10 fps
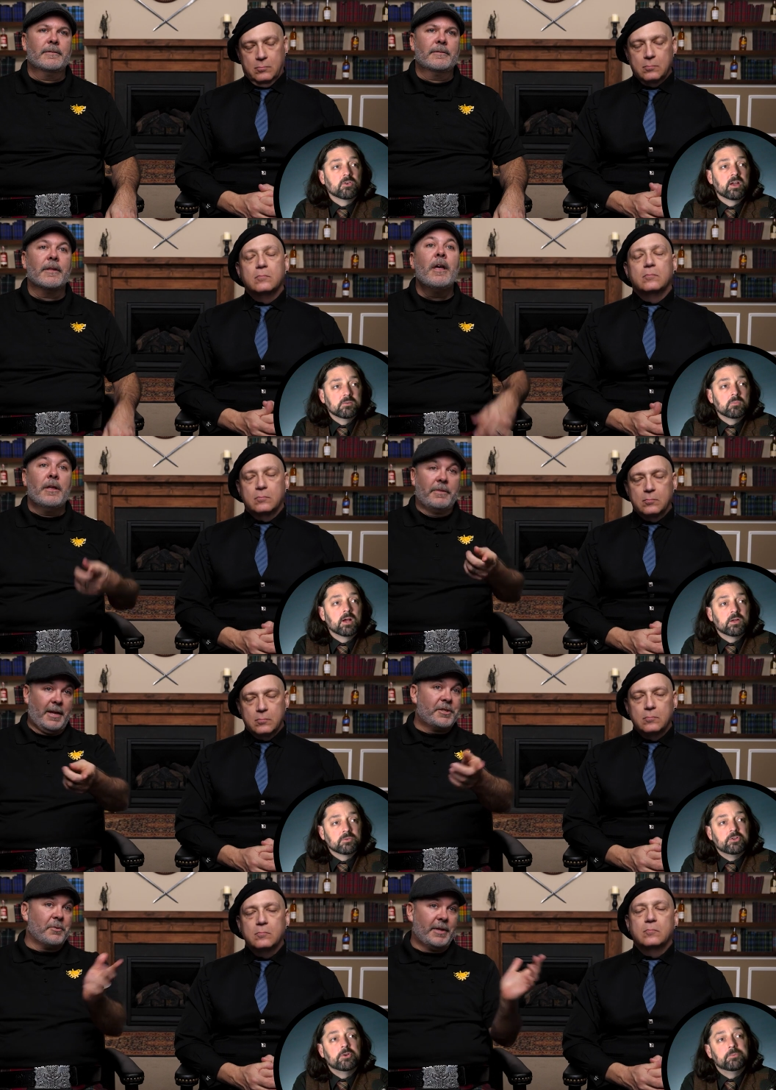Speaker 1: great in brown.
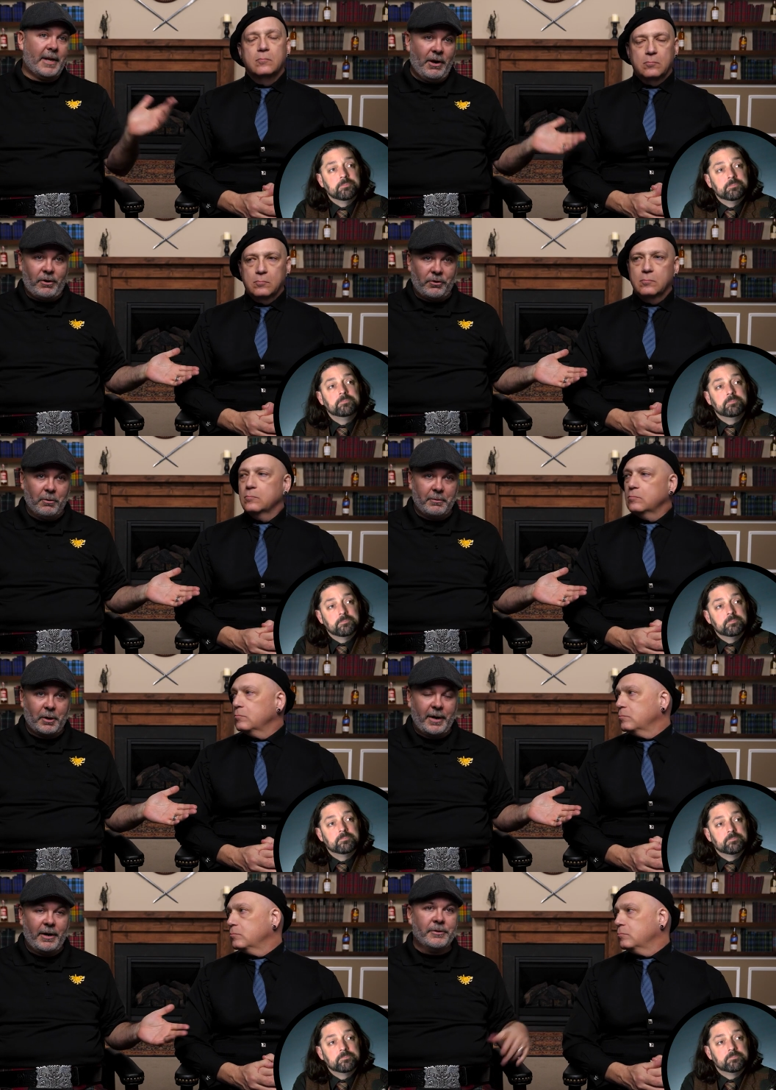That's too. the one that
Speaker 2: Erik normally
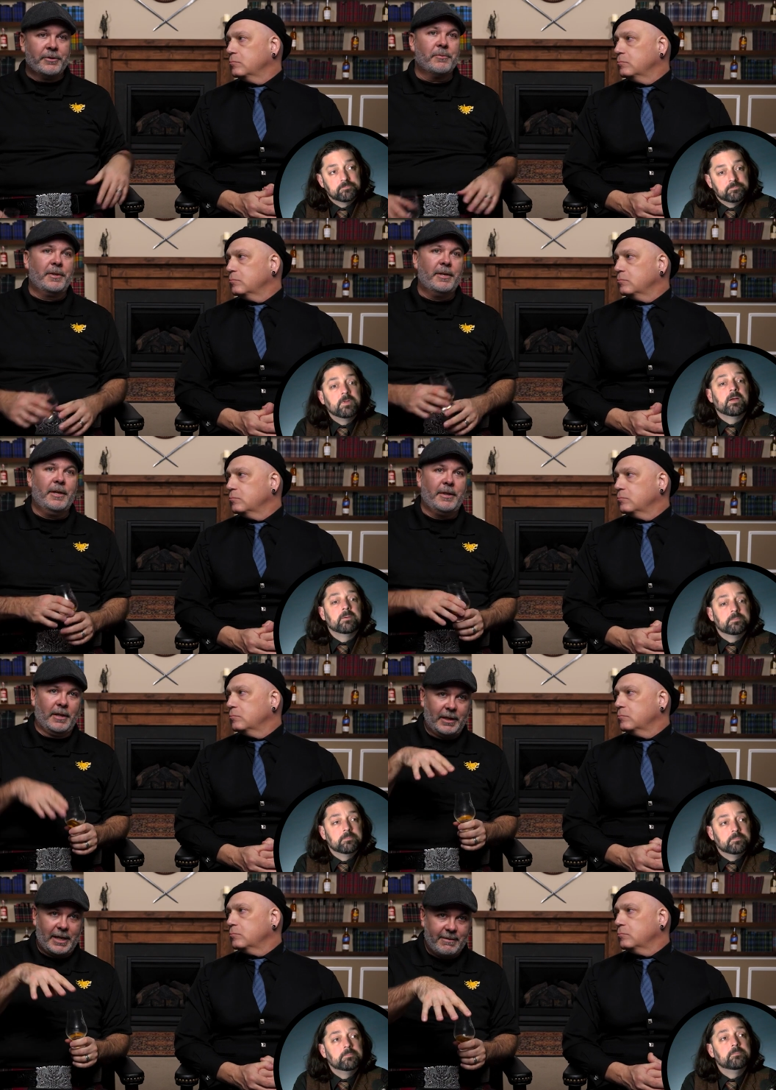wears with yeah. the, the
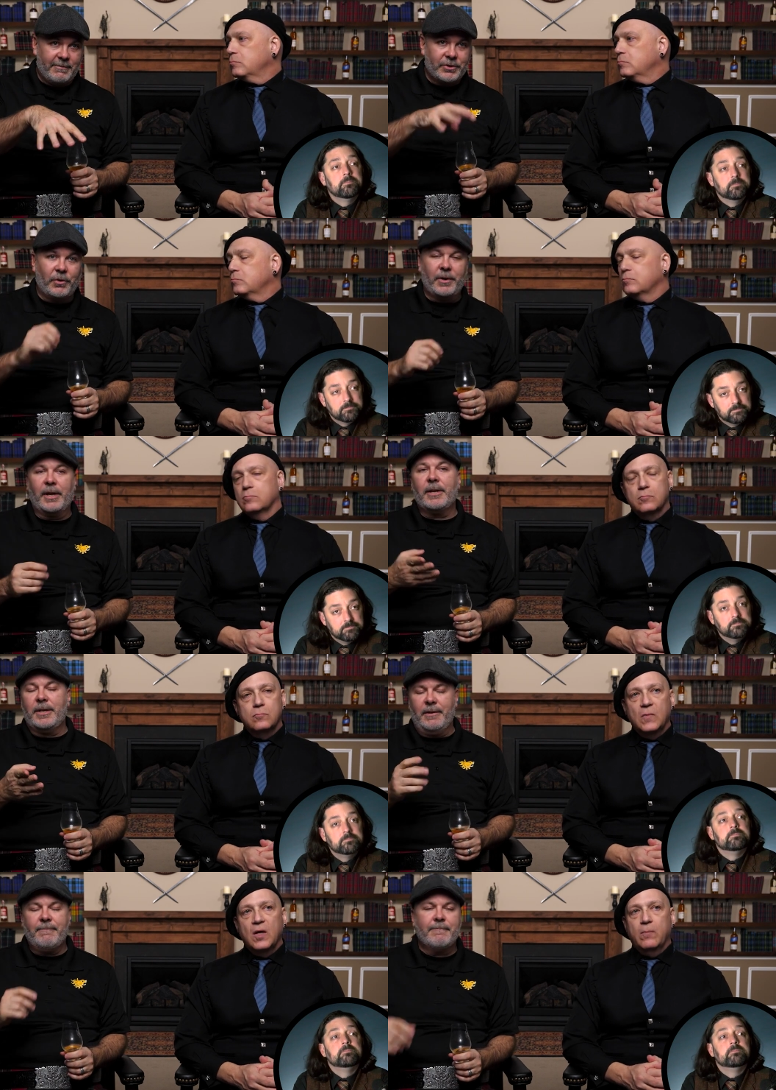leaves on it.
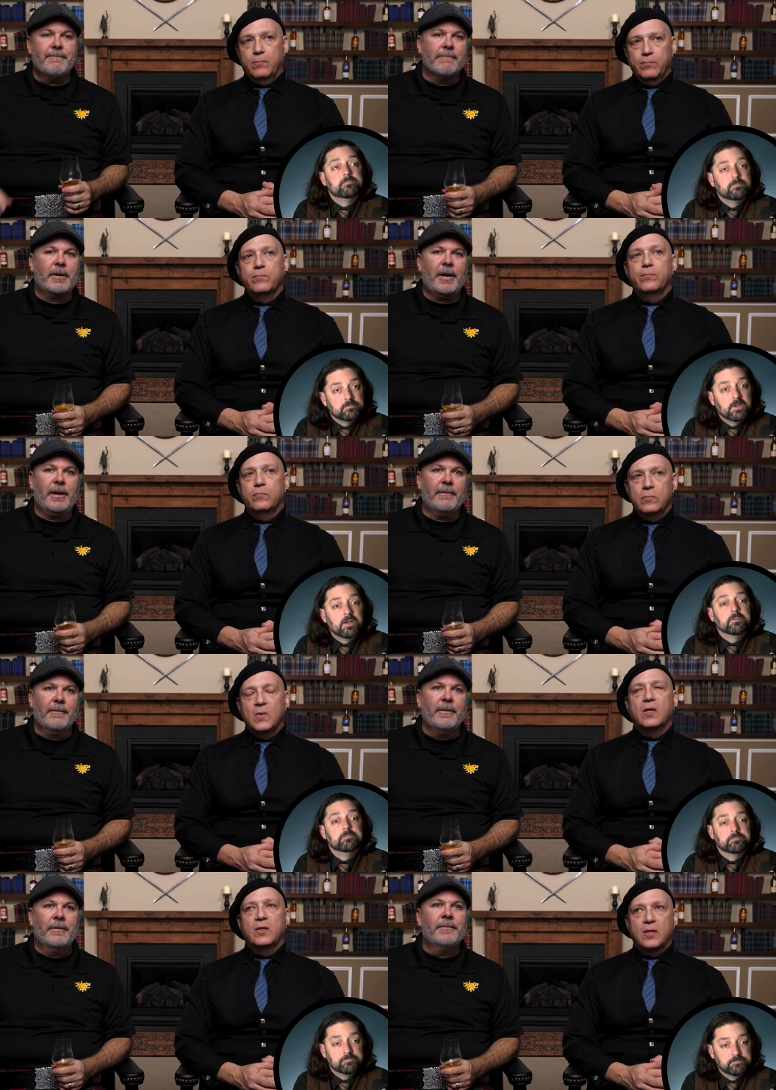Yeah, yeah, got yeah. it.
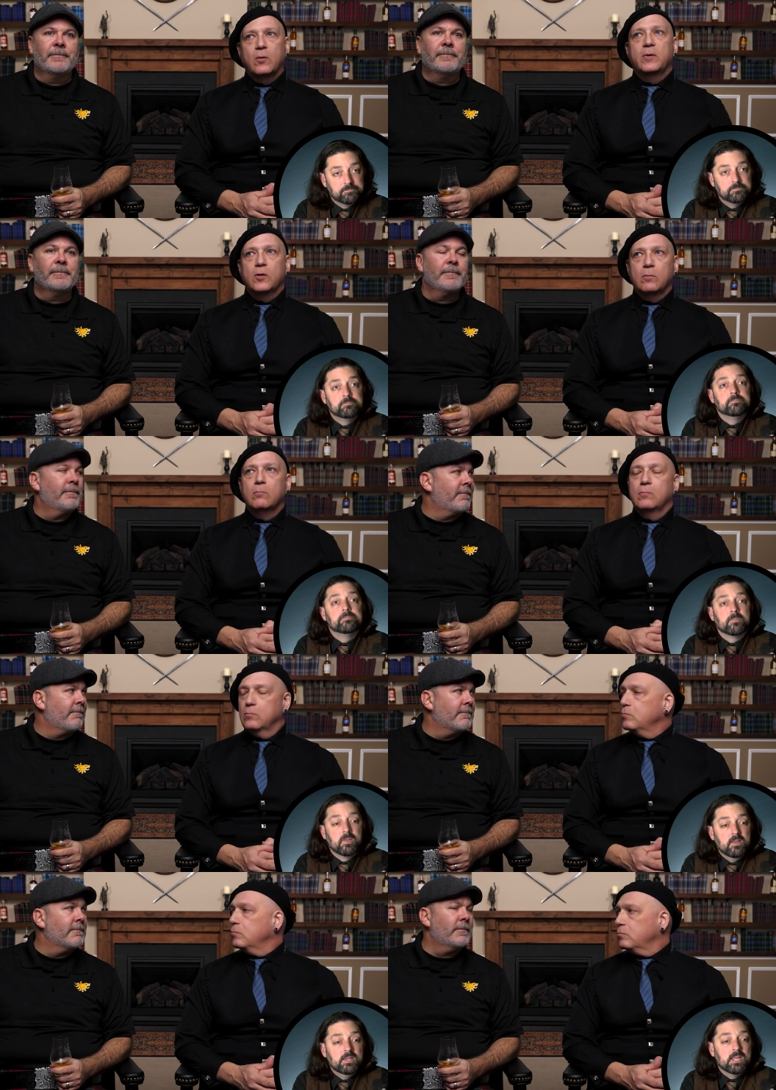Yeah, I think that would be good.
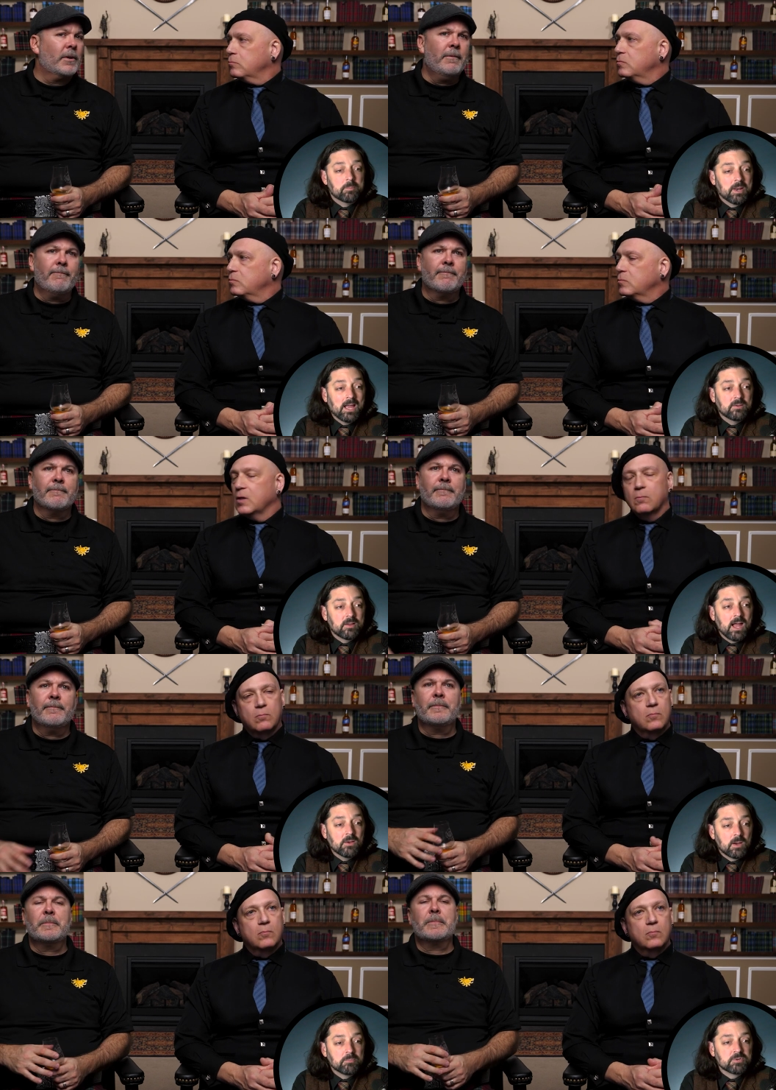
Speaker 1: Yeah, but I, yeah. I
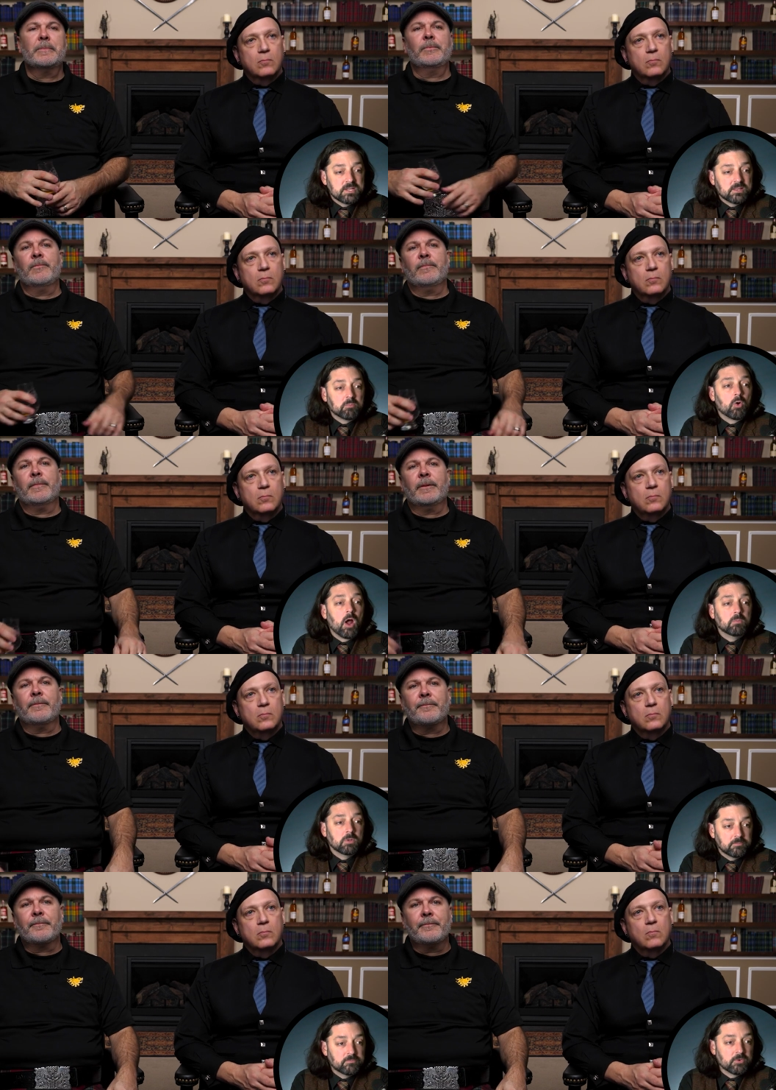represent the
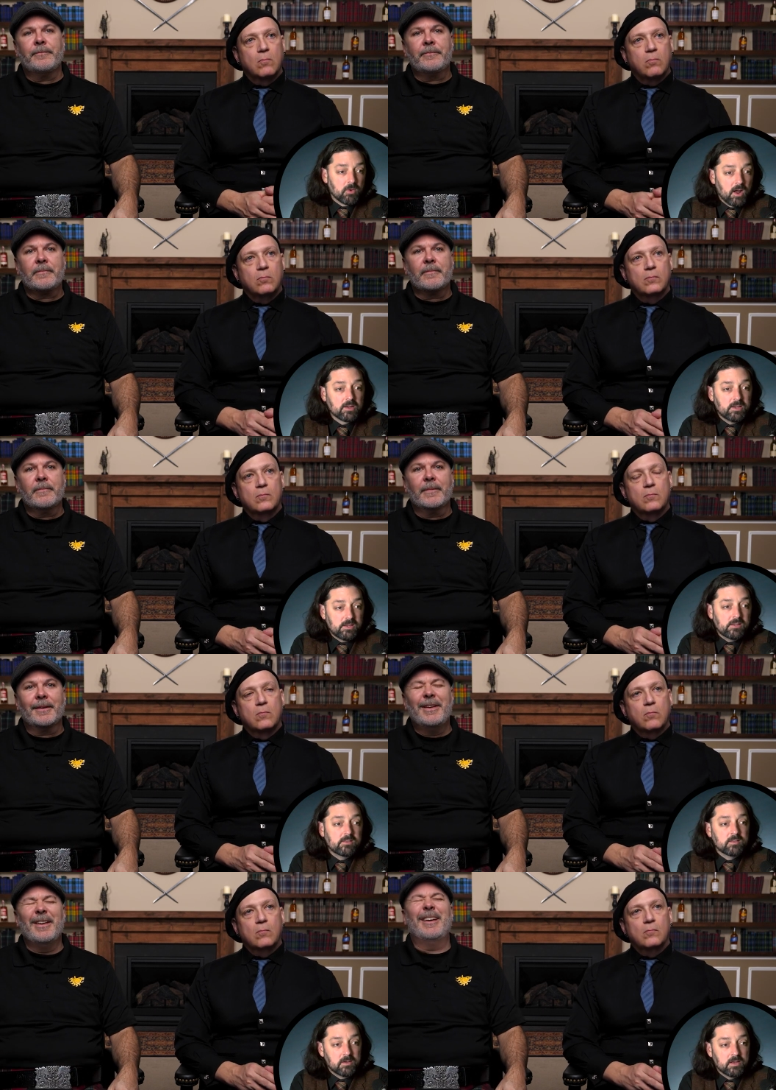problem for Rocky.
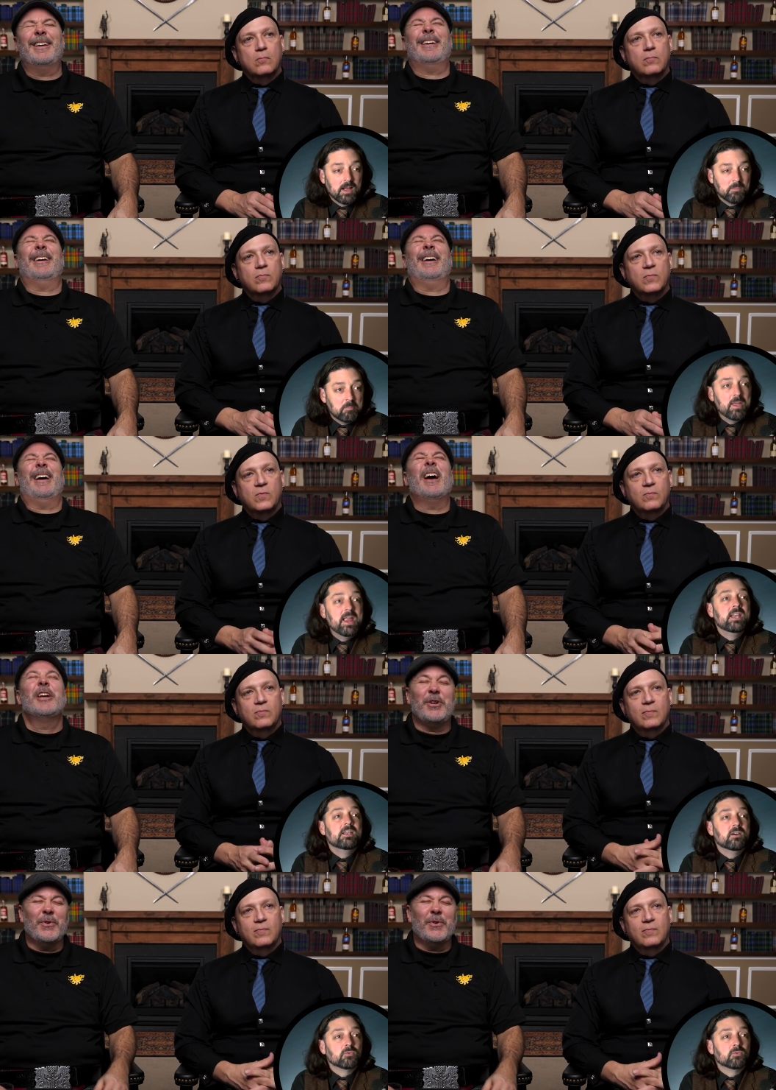The, I, am the bane of